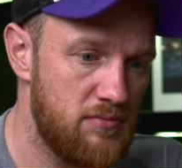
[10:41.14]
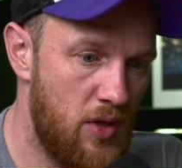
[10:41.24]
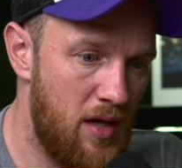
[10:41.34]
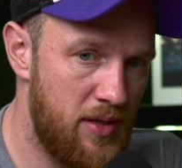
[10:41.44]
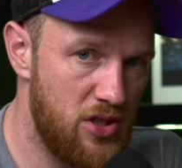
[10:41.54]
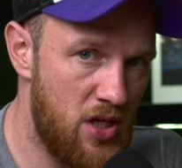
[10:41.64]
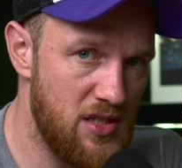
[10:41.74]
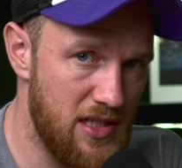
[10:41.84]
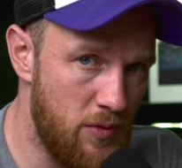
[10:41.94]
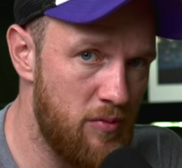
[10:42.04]
Well, how about you
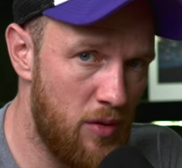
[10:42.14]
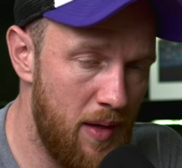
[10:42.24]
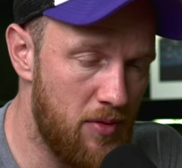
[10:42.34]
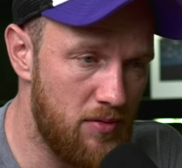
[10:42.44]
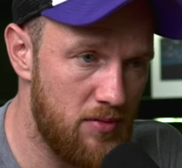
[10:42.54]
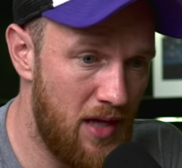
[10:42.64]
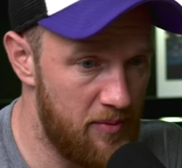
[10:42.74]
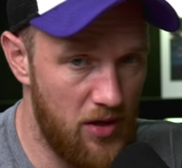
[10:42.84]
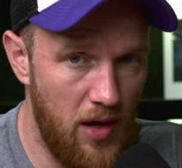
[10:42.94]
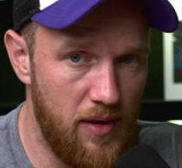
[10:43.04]
charge less and work more people? That'd
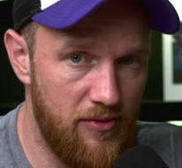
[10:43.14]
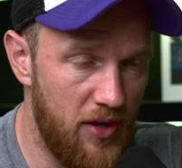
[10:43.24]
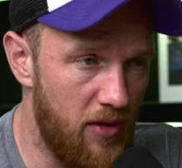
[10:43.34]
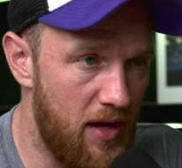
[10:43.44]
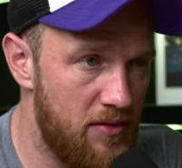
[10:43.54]
be a great way of figuring it